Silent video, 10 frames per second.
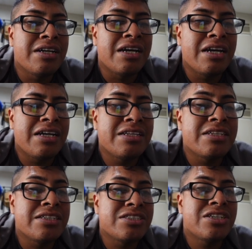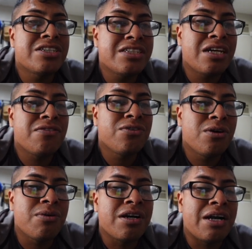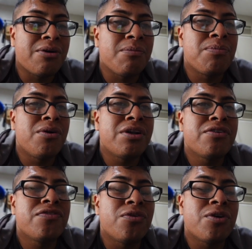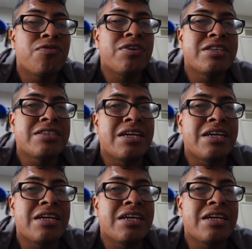And just out of nowhere, our opponent forfeits,